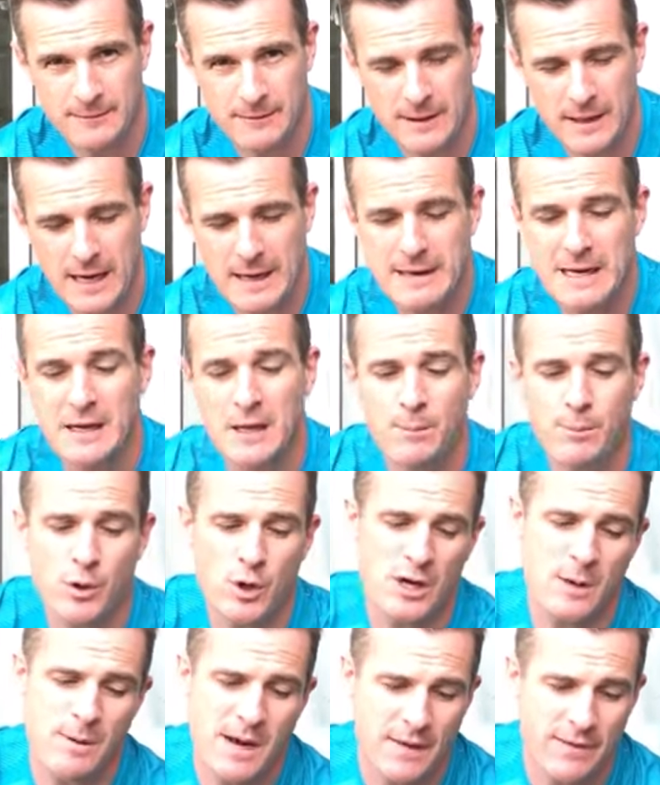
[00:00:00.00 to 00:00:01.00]
Okay, now the
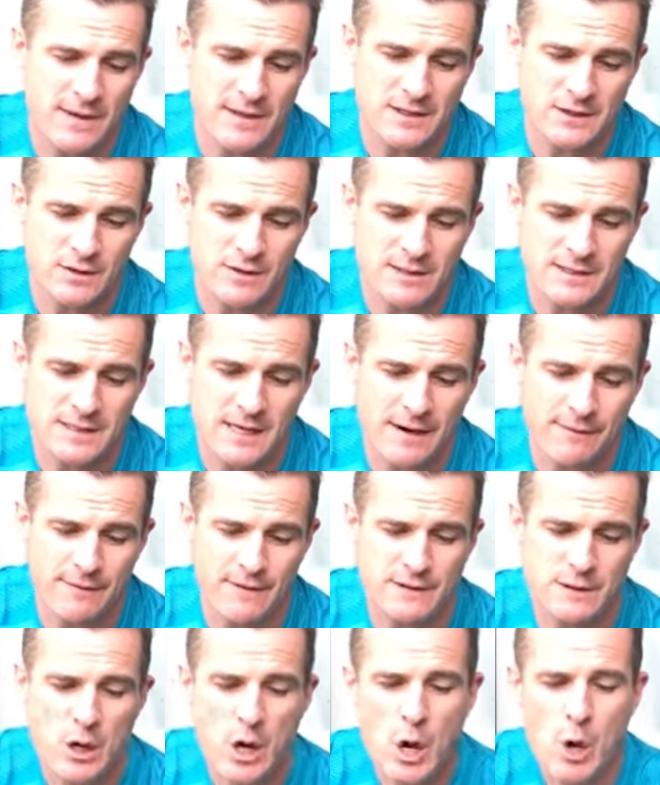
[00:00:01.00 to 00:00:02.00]
beauty about this sort of
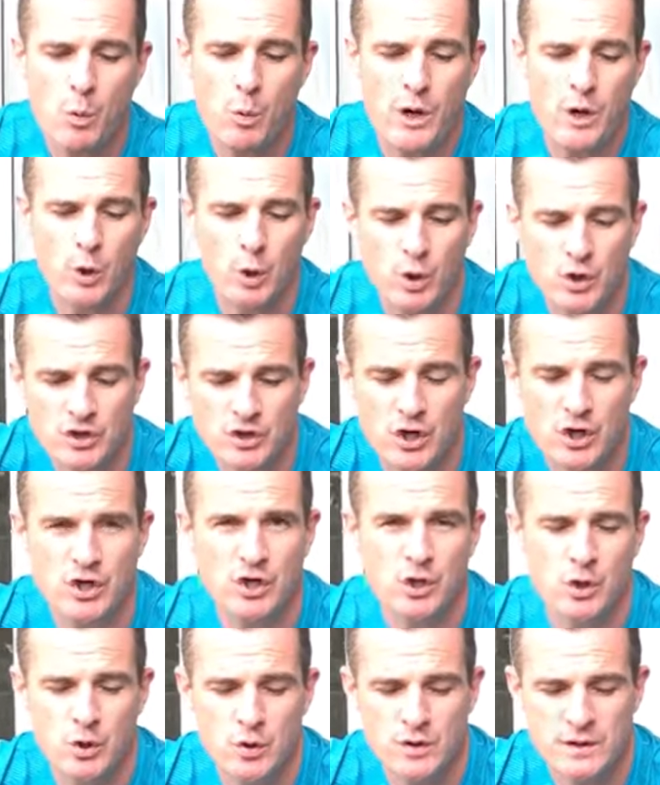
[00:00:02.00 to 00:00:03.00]
stuff is we also
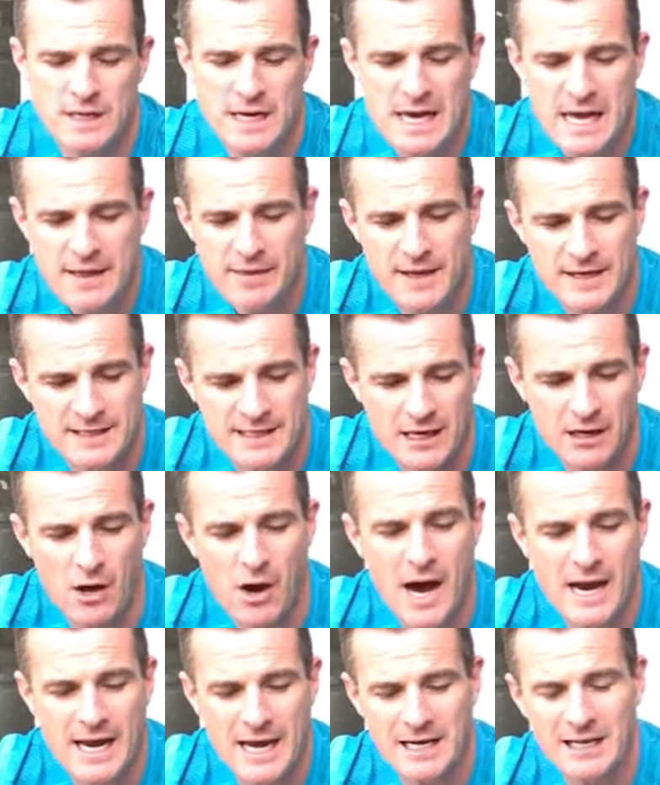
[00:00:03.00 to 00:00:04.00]
use this
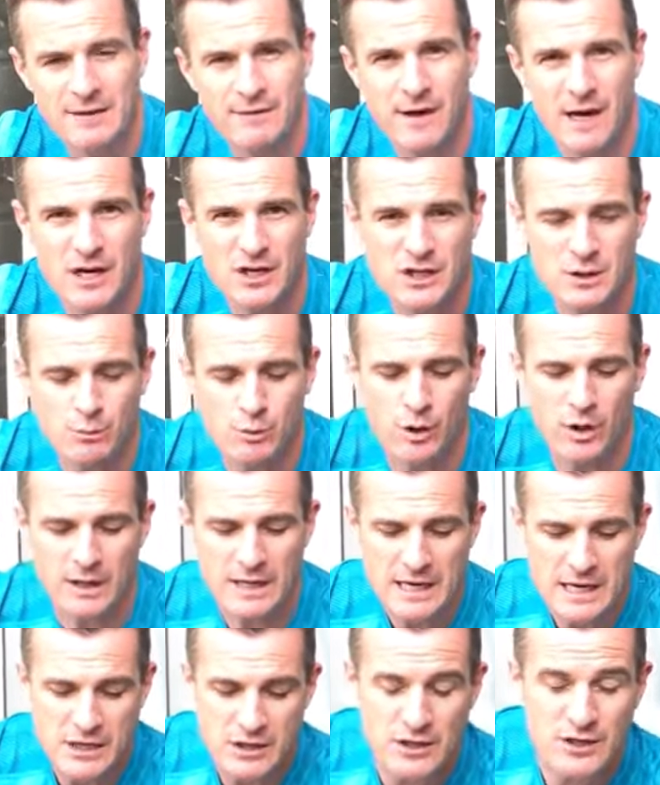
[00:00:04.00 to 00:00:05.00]
light activation
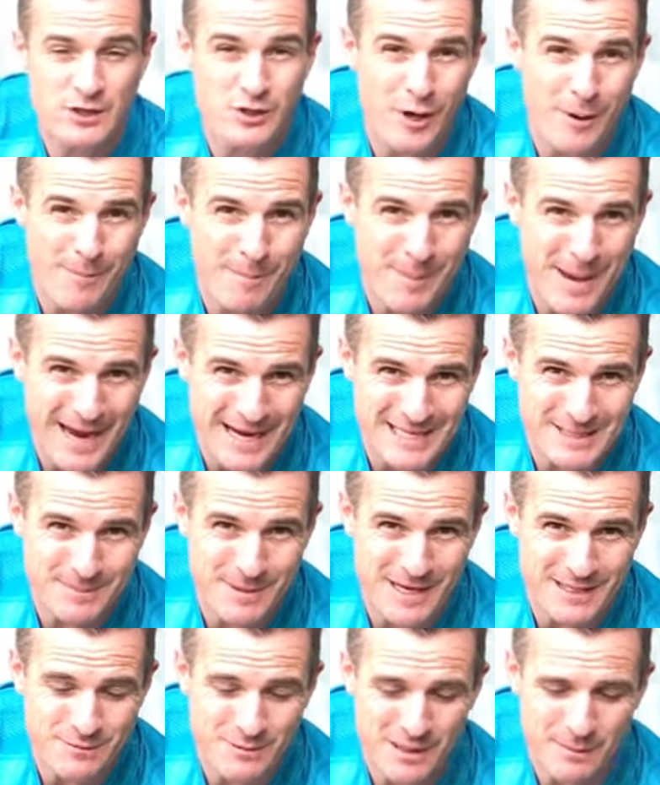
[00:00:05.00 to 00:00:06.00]
work to stop back
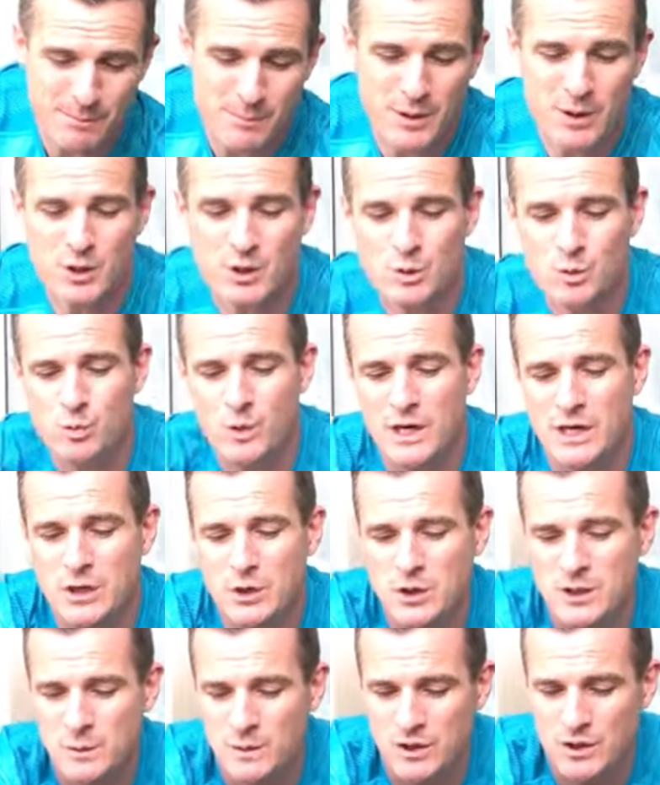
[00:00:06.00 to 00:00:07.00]
spasming, because when
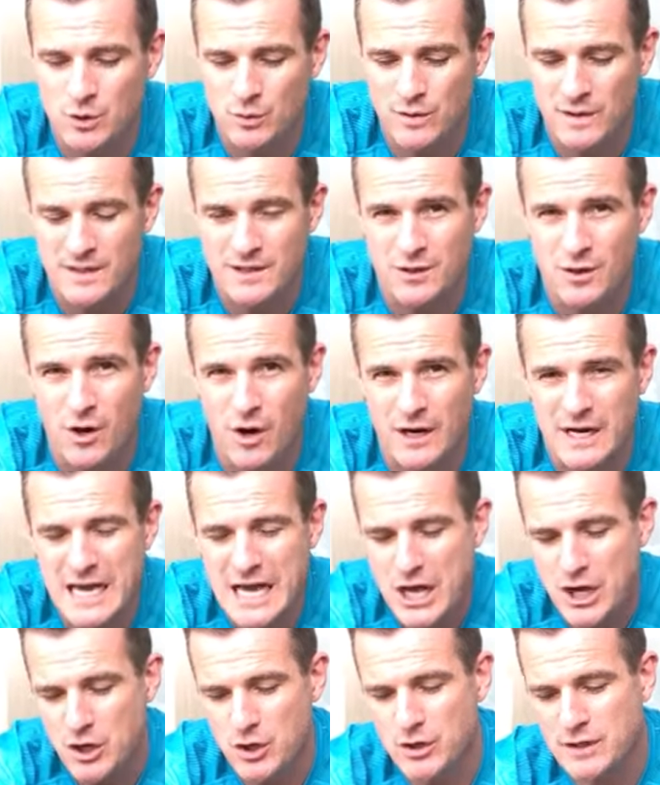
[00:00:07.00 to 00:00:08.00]
you switch all this on,
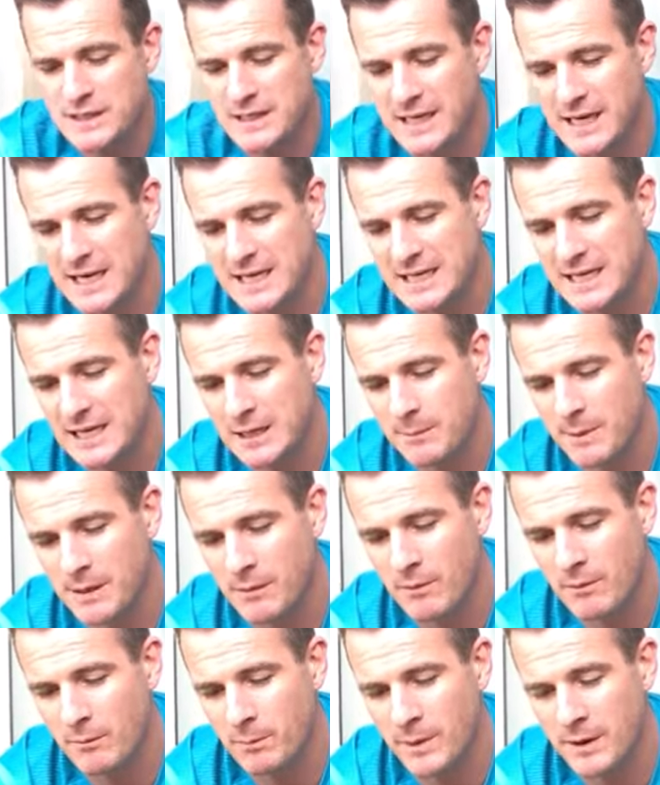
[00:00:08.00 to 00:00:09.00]
you tend to get a
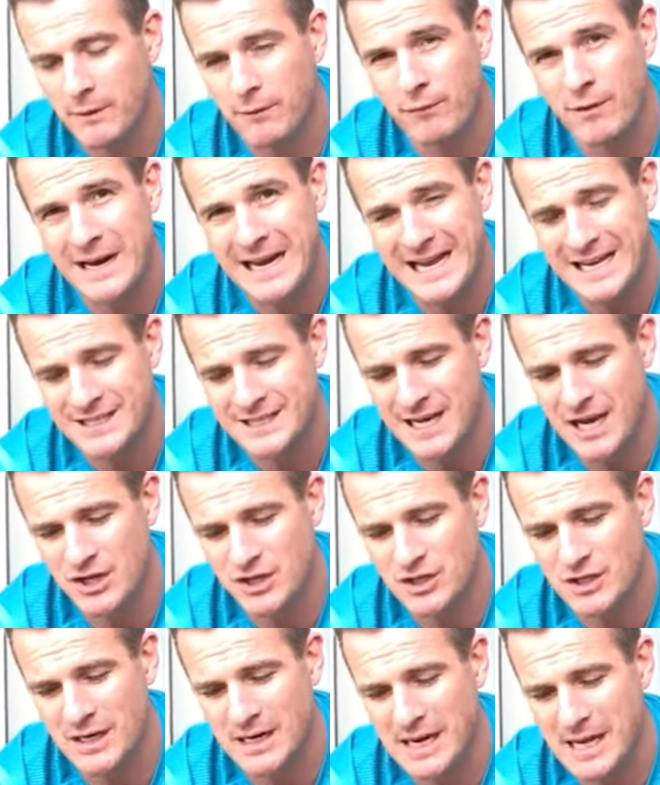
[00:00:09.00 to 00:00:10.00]
bit of
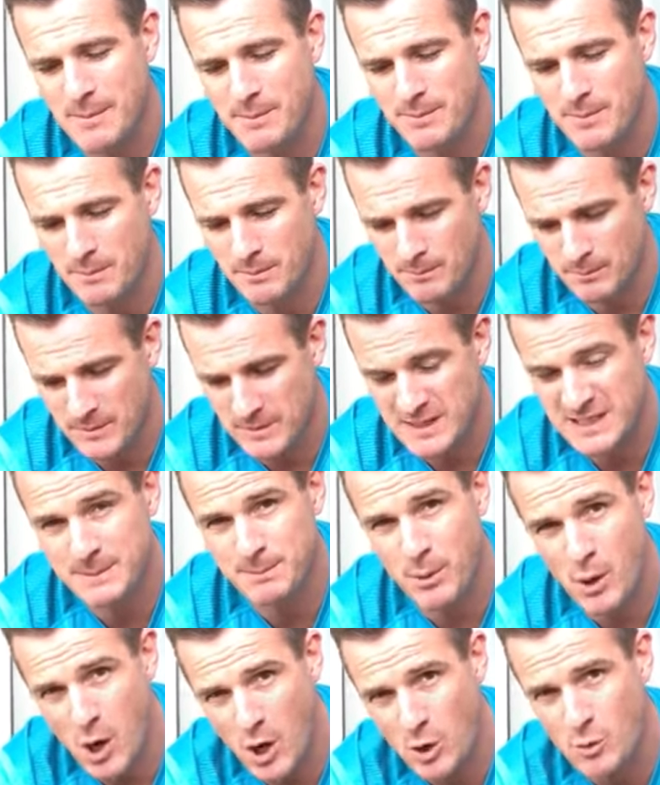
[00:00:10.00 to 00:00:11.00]
relaxation in any
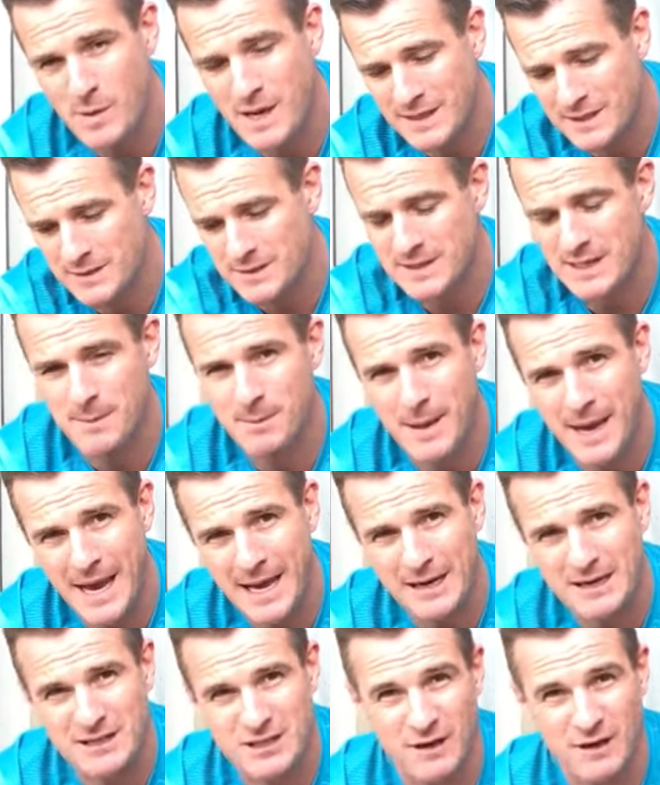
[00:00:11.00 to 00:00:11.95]
spinal muscles in the back.